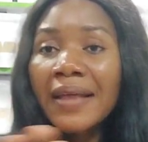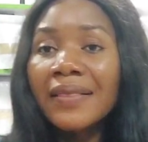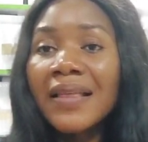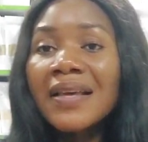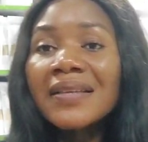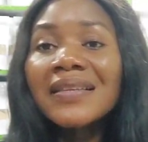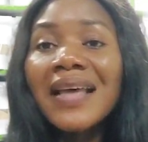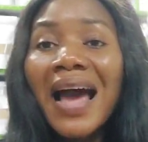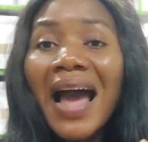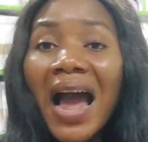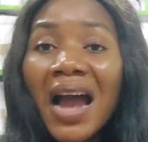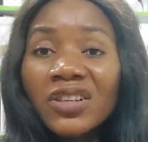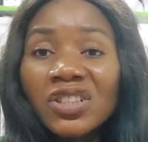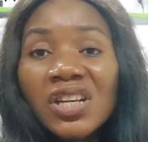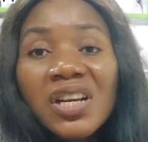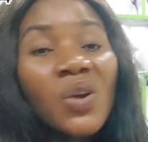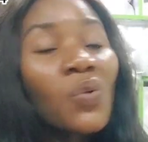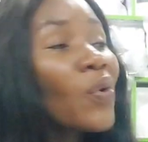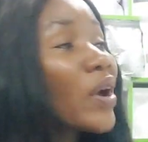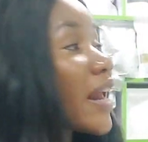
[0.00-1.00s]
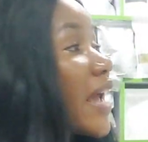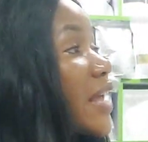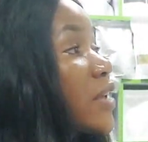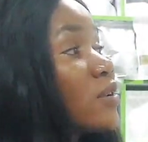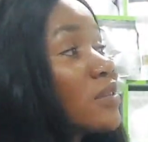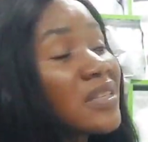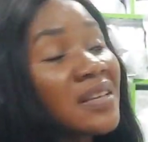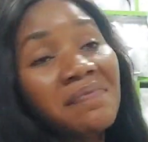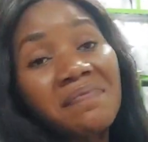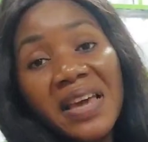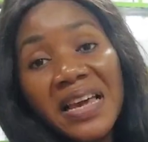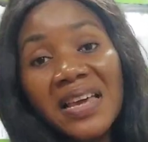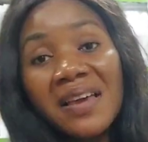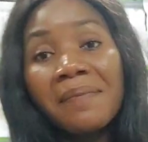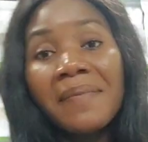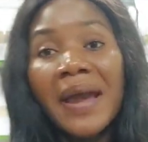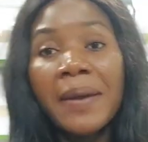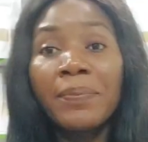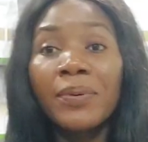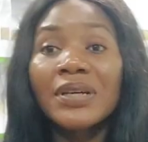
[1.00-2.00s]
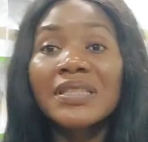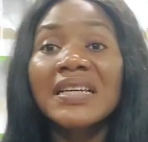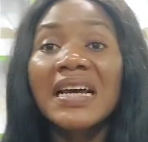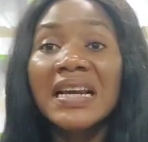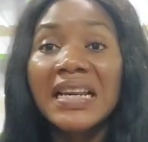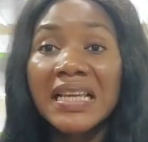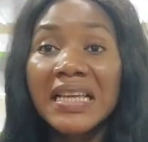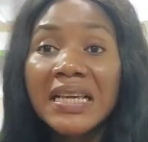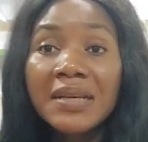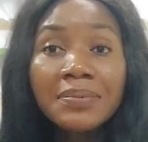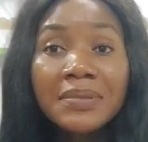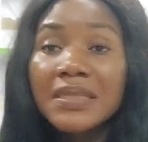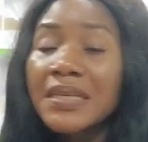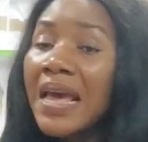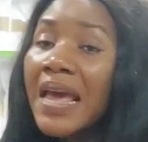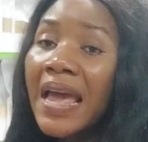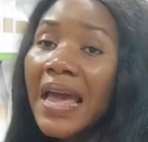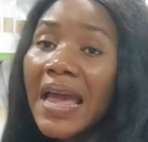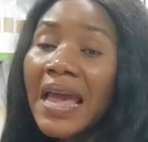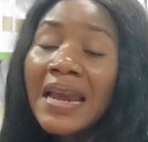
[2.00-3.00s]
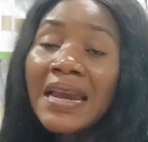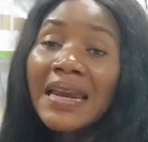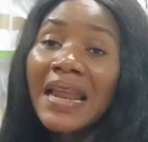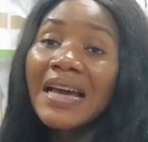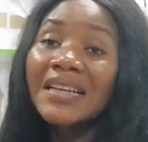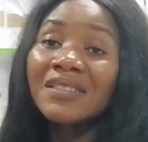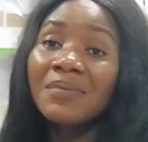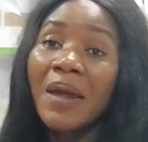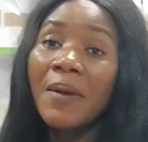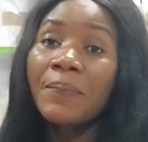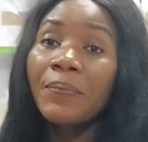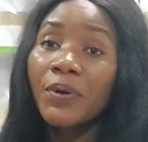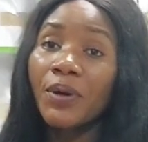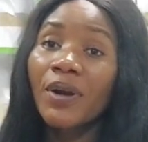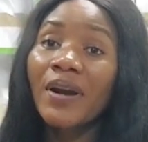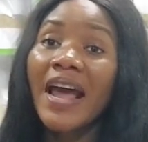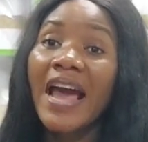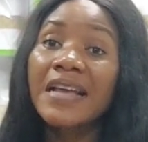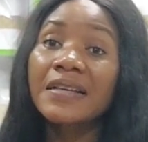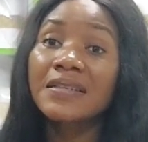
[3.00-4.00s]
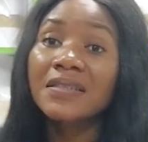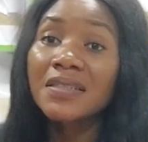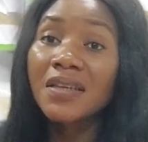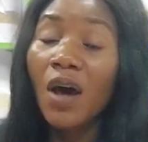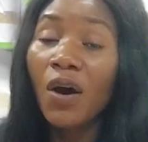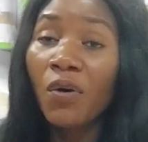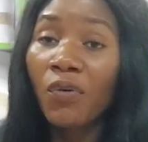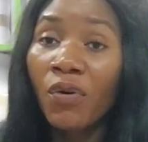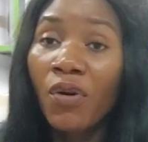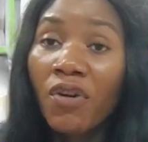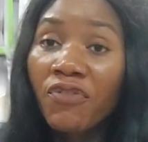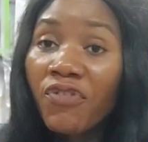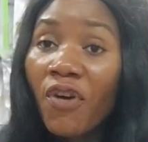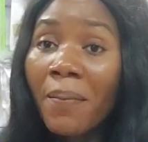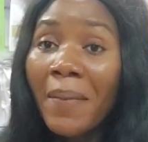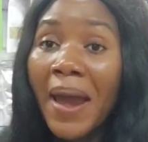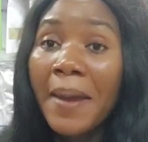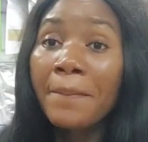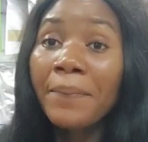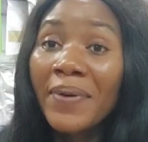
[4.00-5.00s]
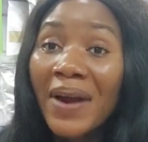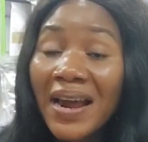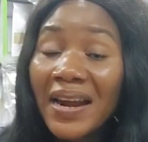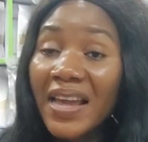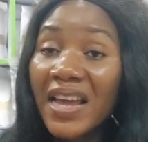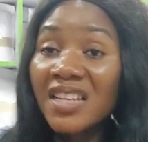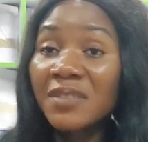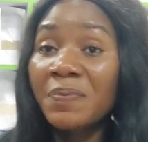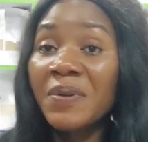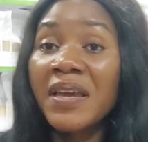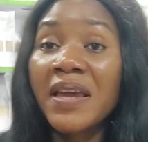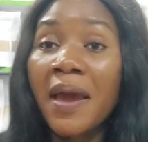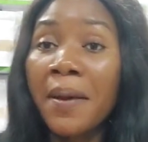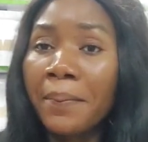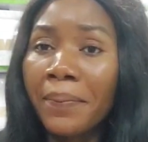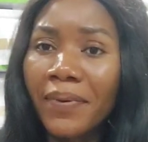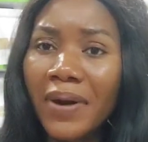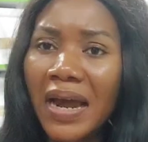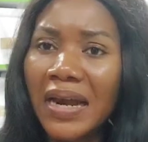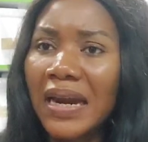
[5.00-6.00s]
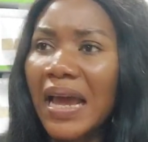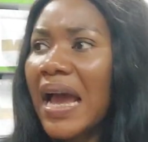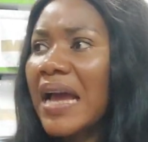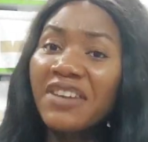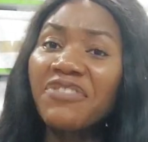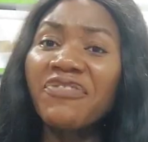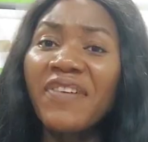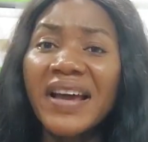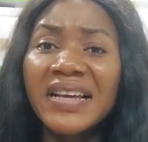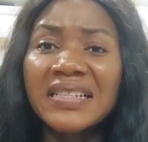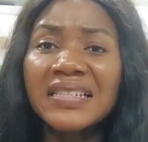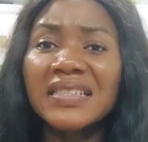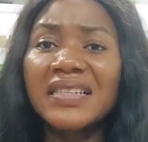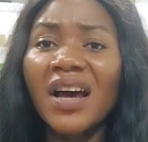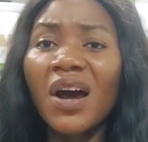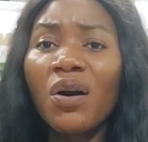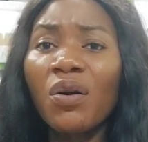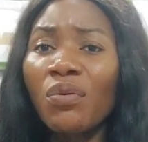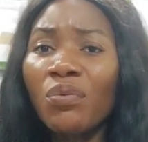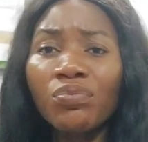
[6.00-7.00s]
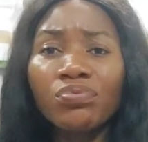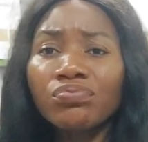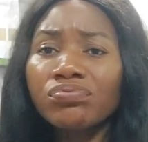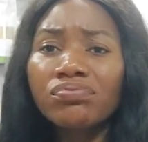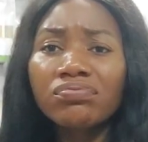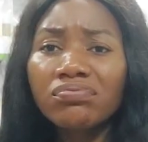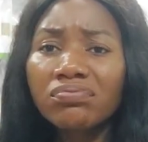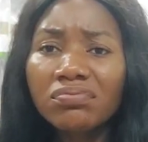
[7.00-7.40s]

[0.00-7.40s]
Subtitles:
These are actually what I use in making my butter and heat enlargement product I sell for my brand, 8BM brand. And if I sell